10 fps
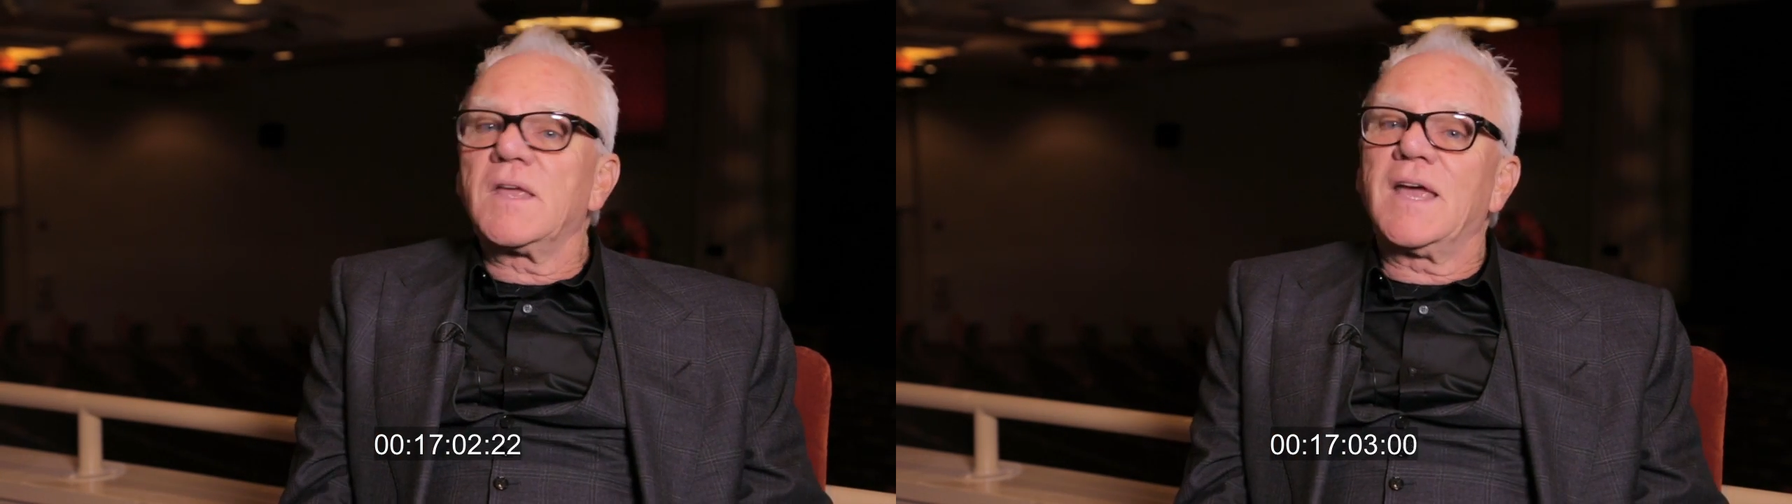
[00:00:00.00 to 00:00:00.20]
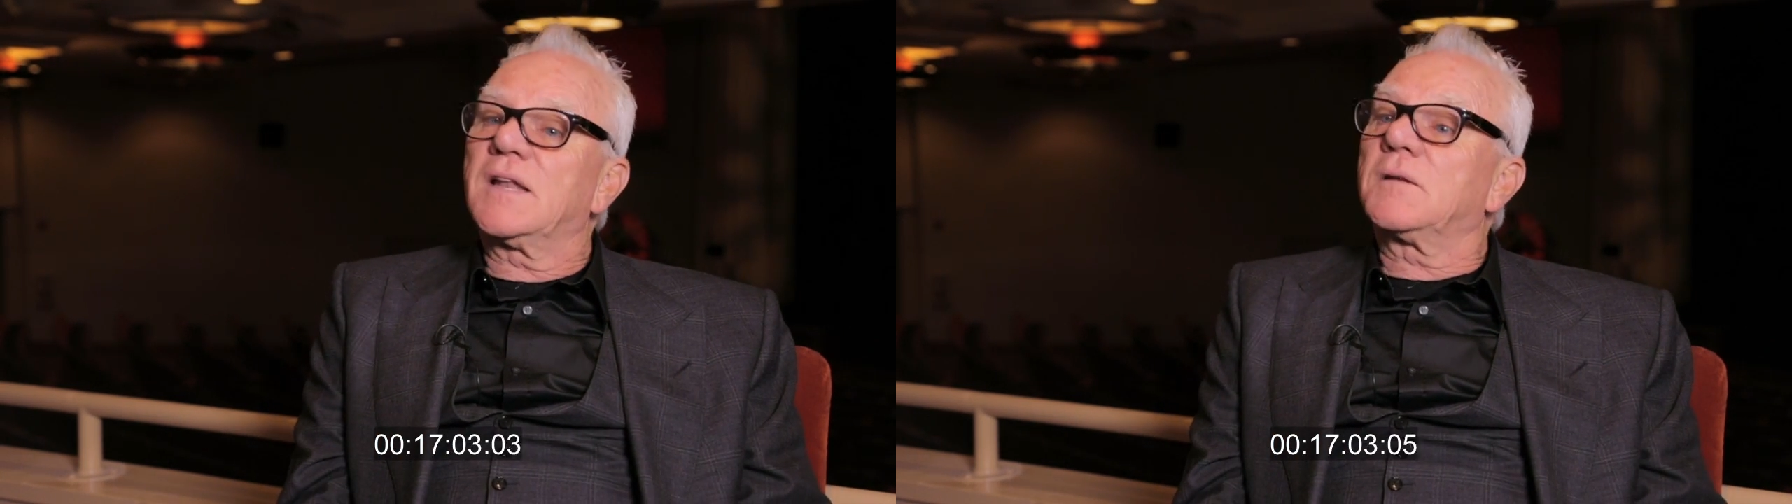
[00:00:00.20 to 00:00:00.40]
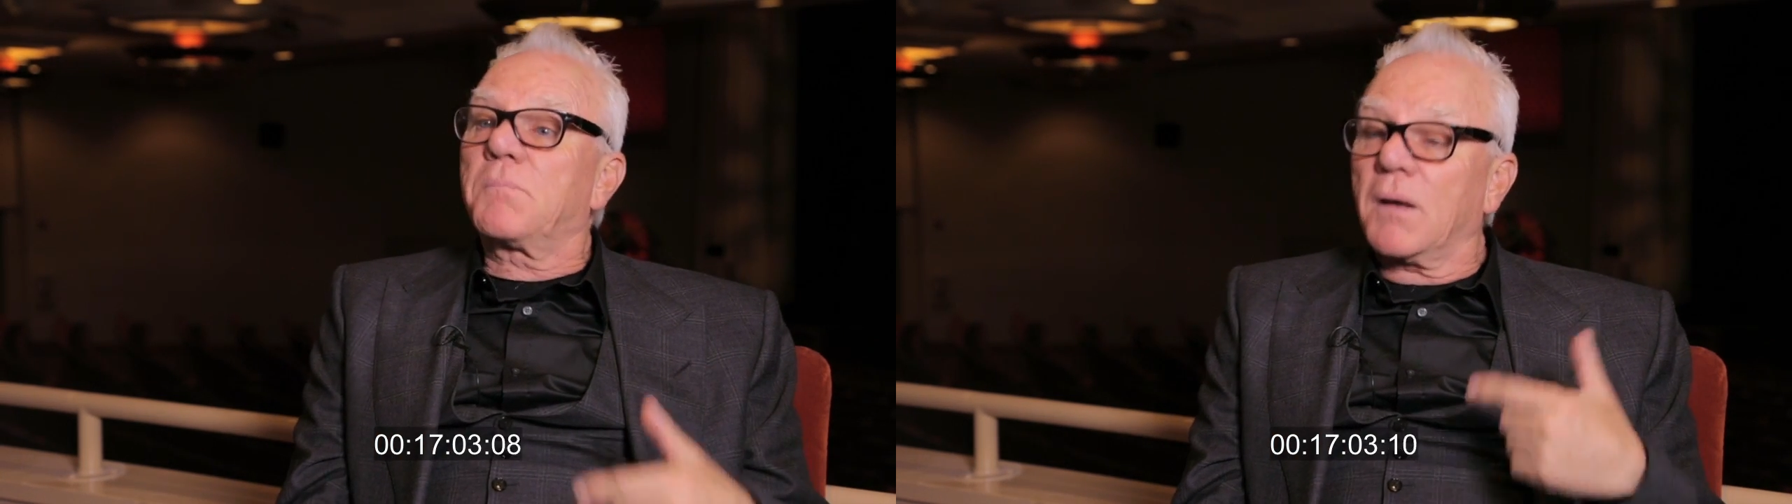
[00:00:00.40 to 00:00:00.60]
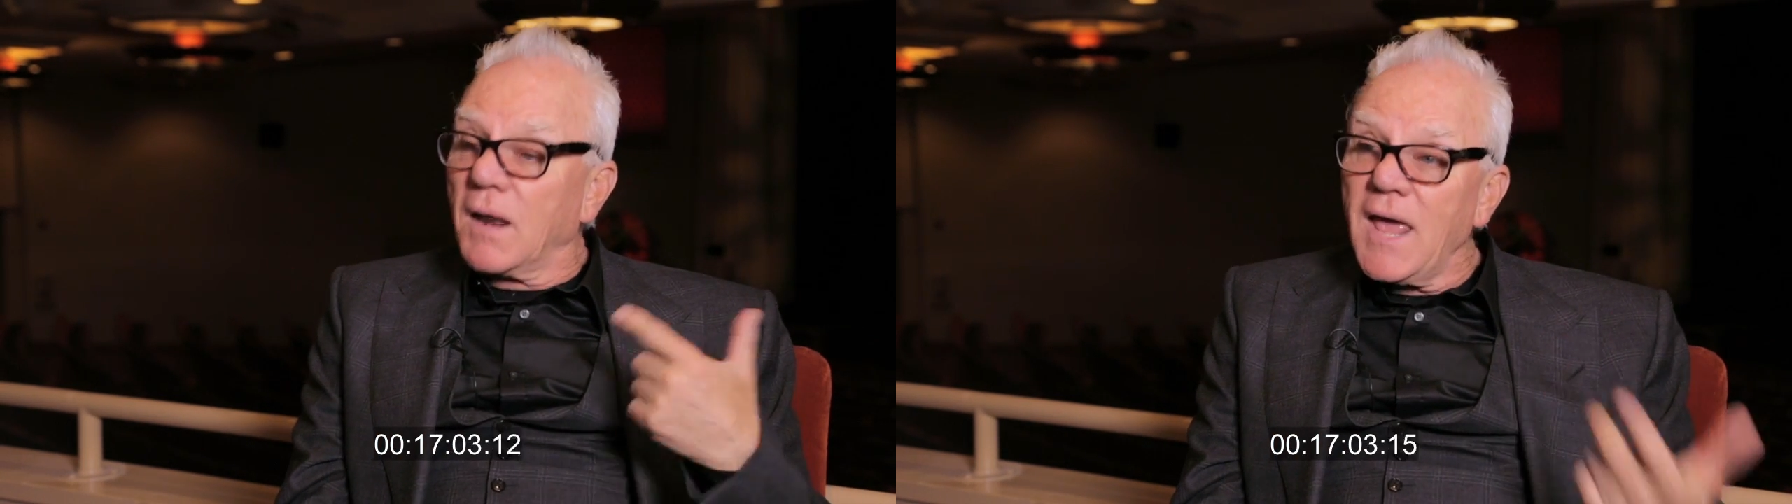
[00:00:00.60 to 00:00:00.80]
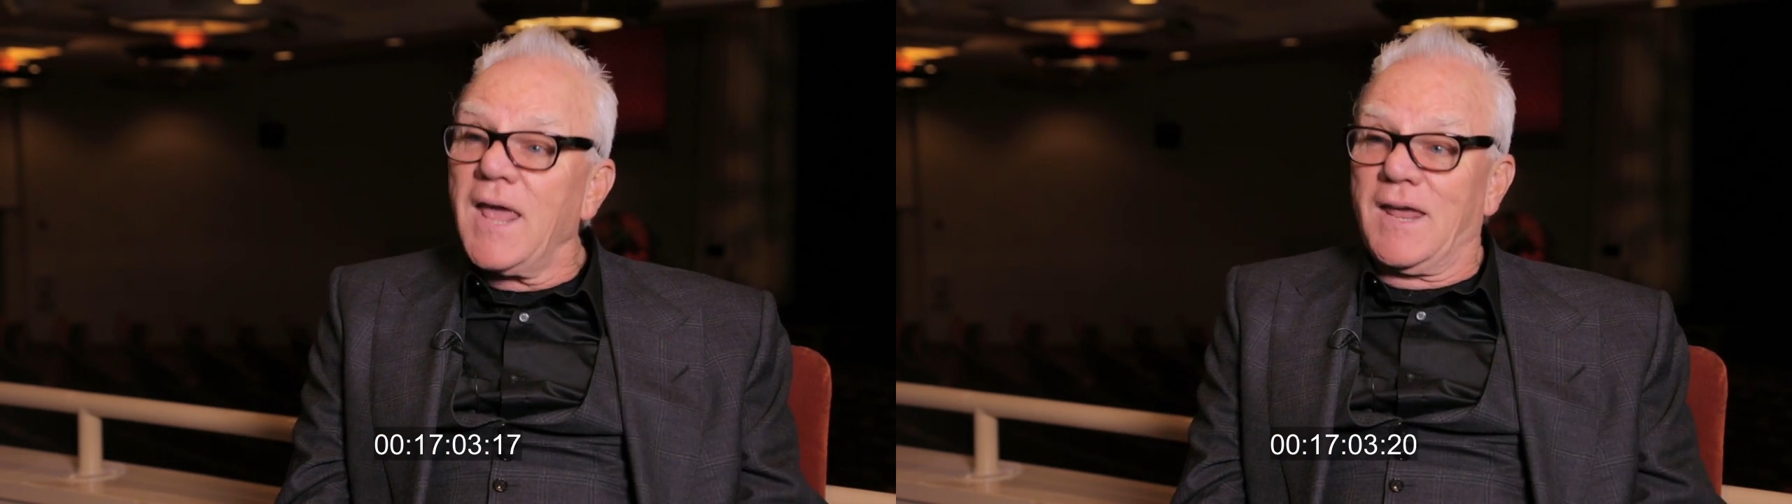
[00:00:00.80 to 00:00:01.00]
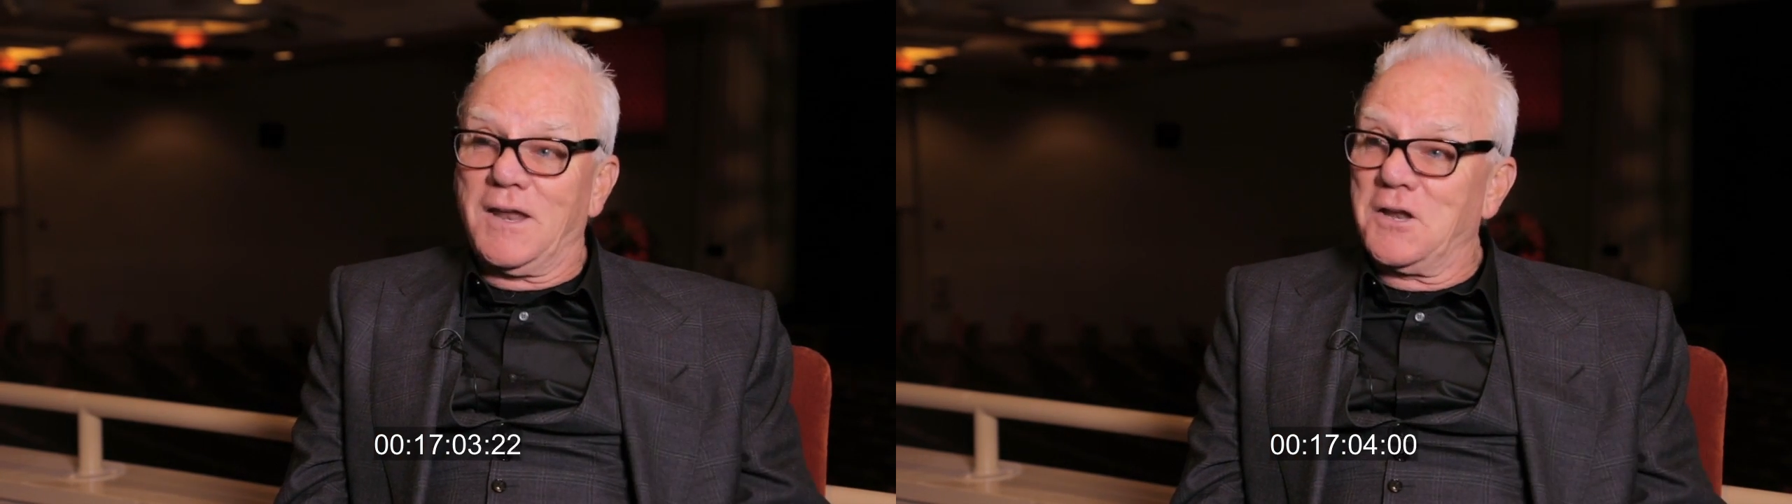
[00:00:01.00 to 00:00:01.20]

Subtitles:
It had played